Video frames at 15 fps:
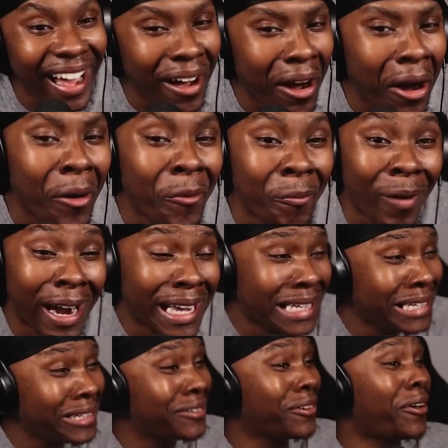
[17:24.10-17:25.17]
Oh my
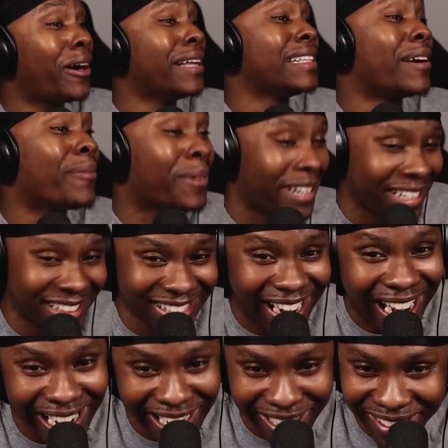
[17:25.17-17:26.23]
God, I'm gonna die.